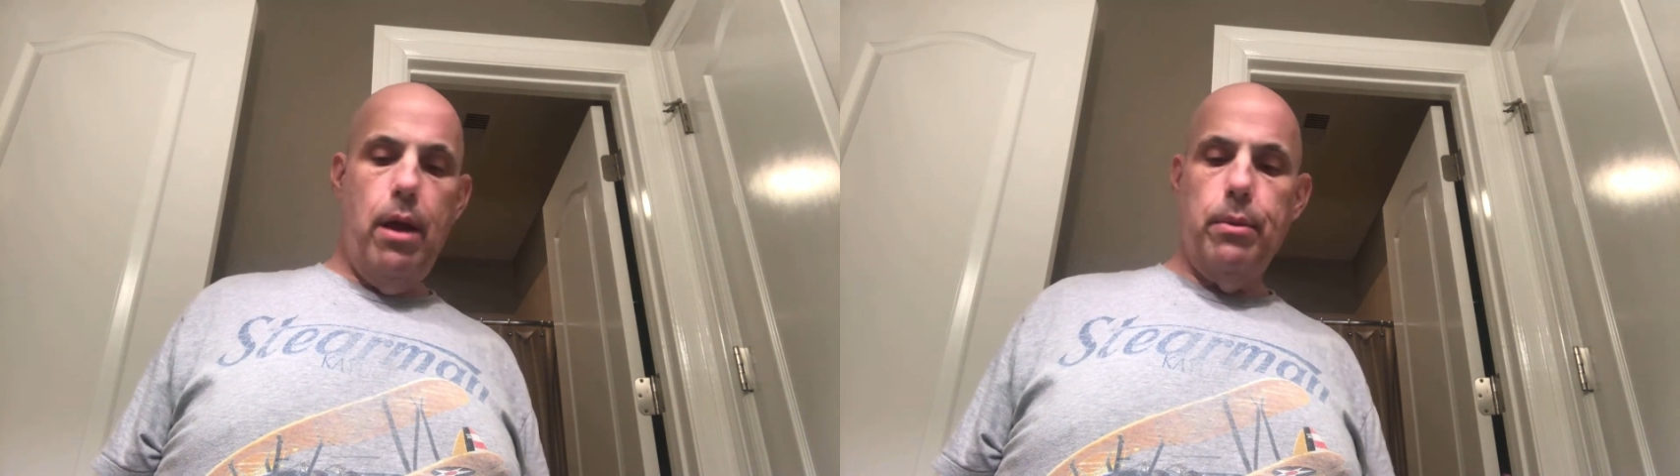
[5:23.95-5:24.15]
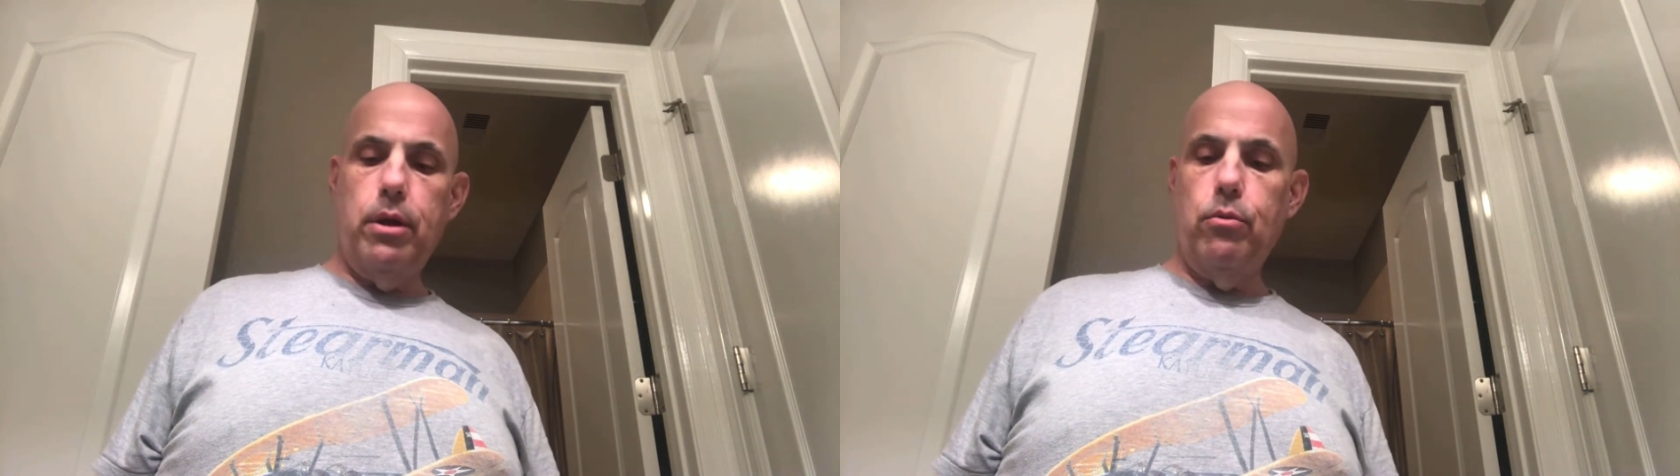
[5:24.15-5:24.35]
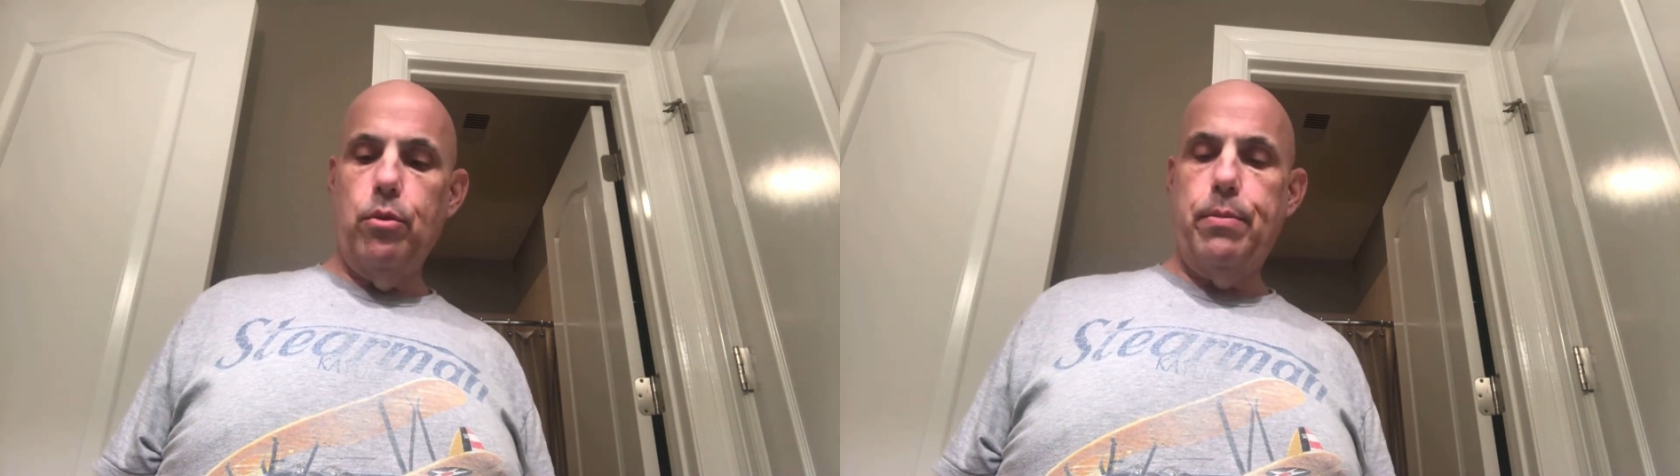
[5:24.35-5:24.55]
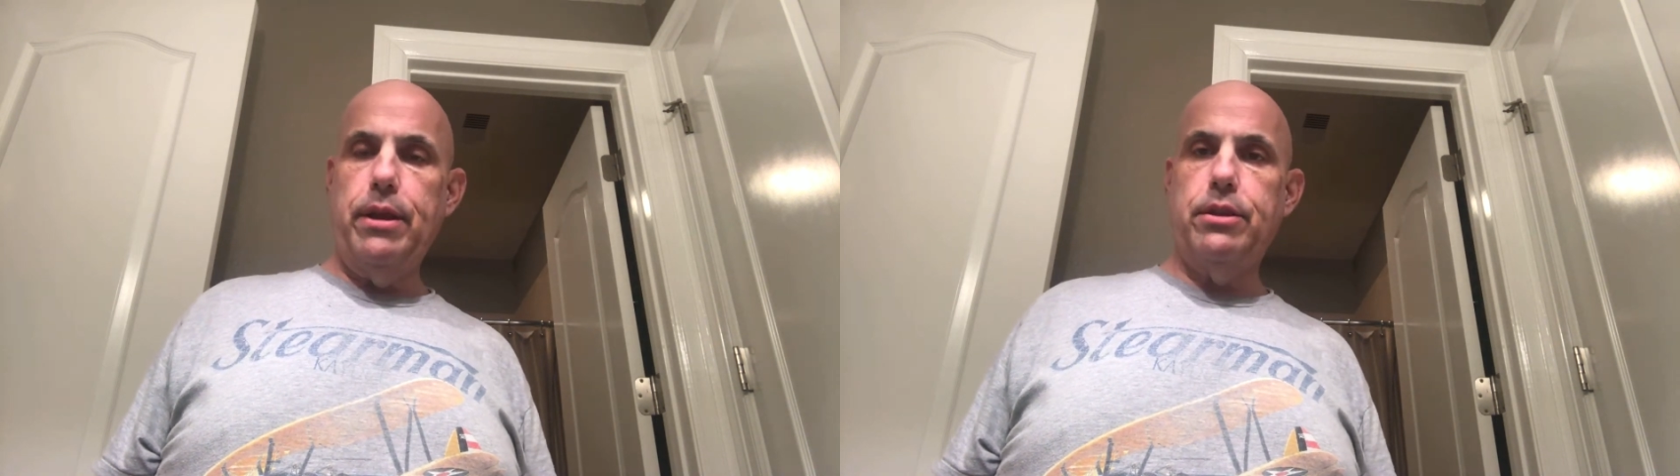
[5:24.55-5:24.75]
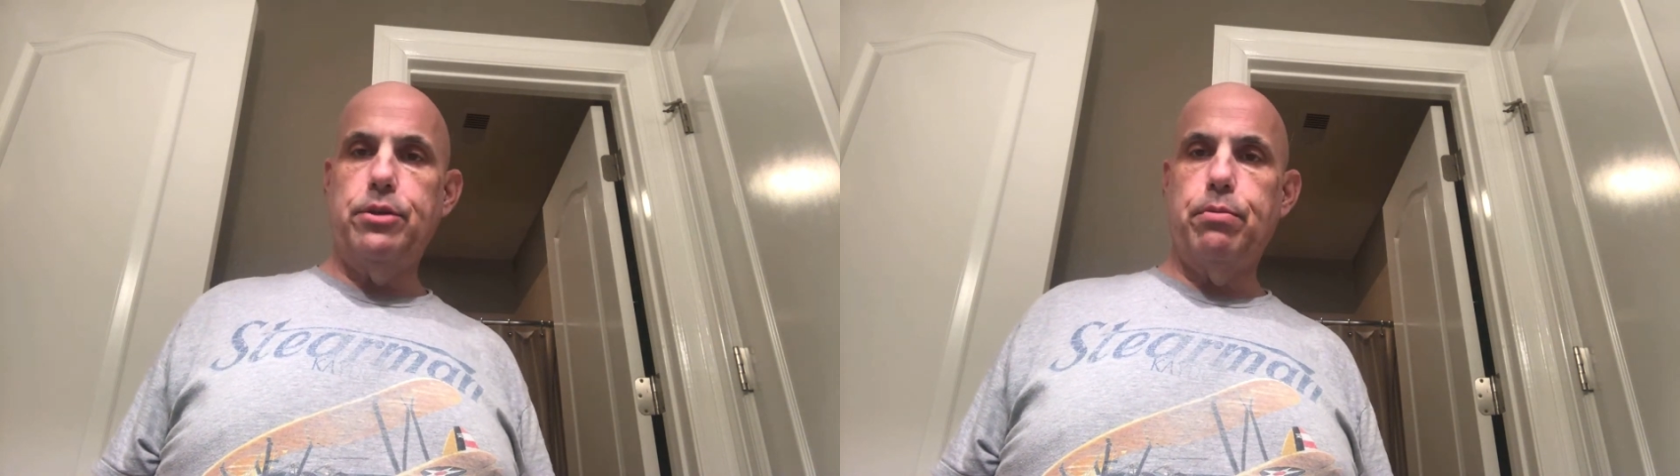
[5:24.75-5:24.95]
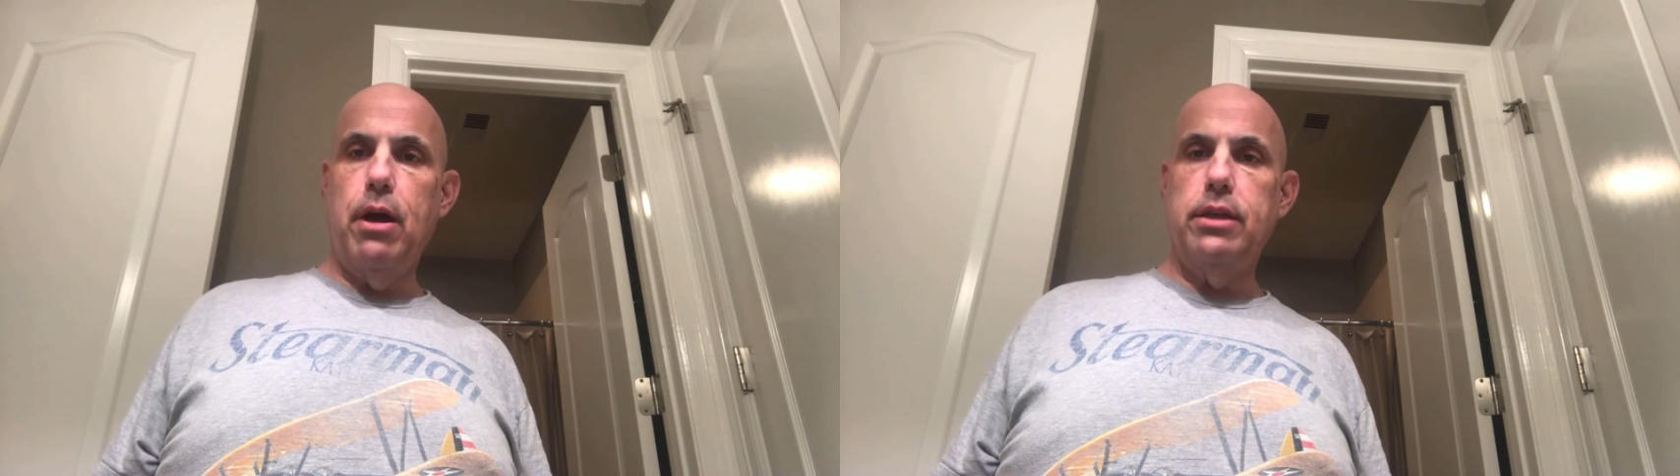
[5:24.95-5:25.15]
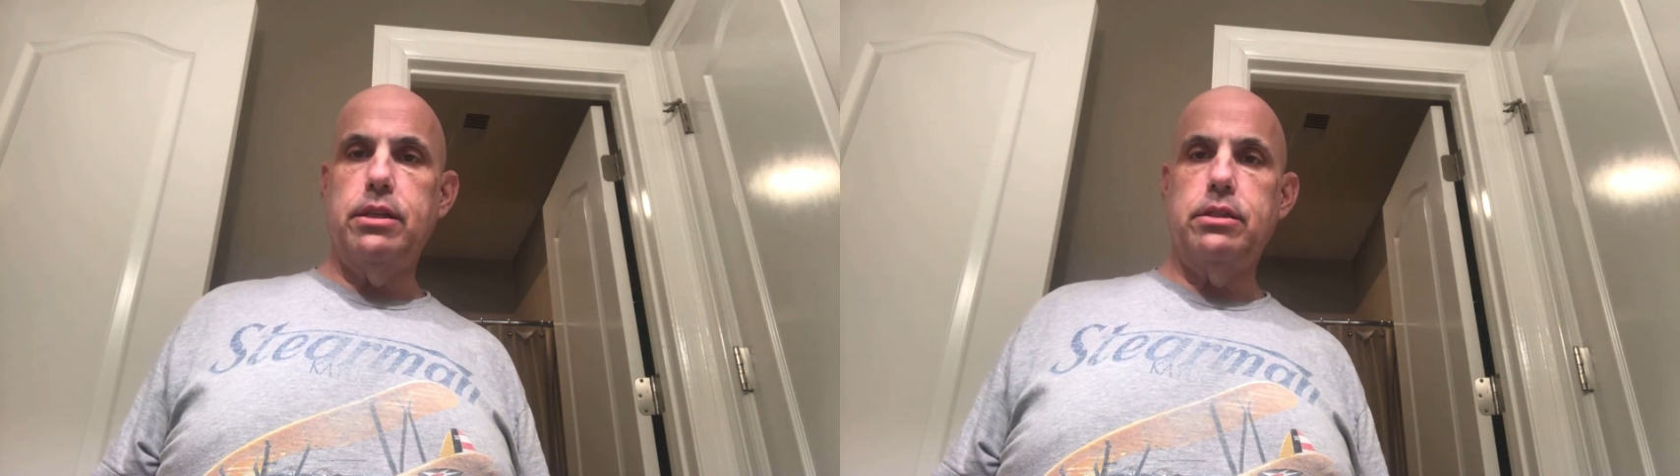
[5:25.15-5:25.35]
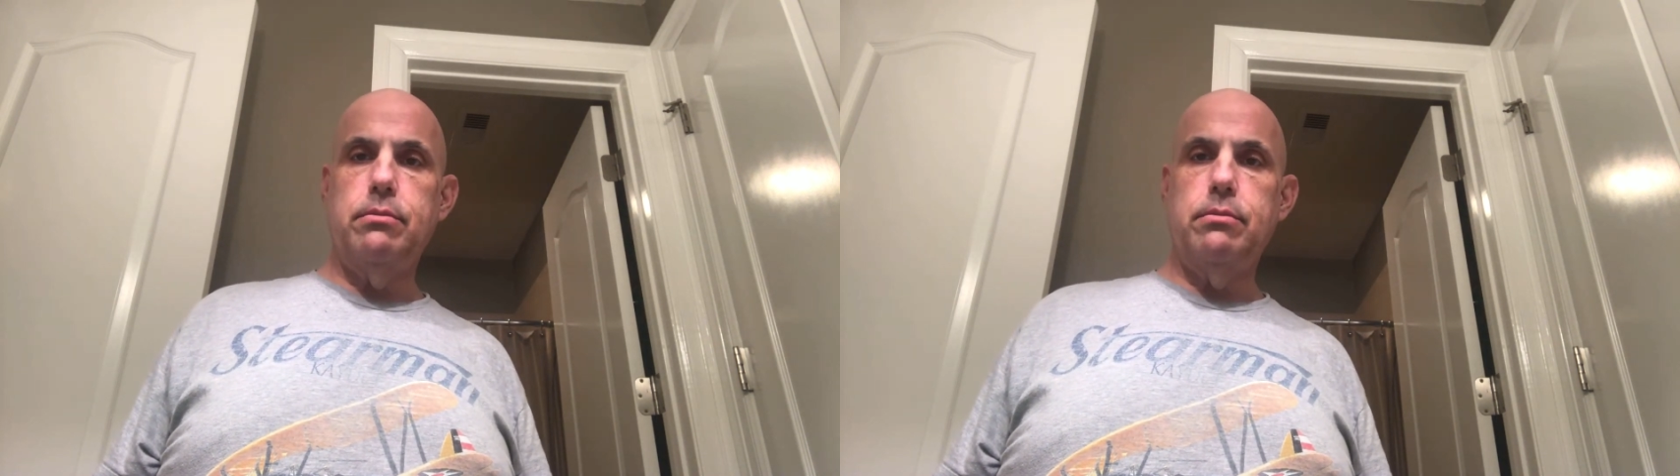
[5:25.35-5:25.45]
going to repeat this process.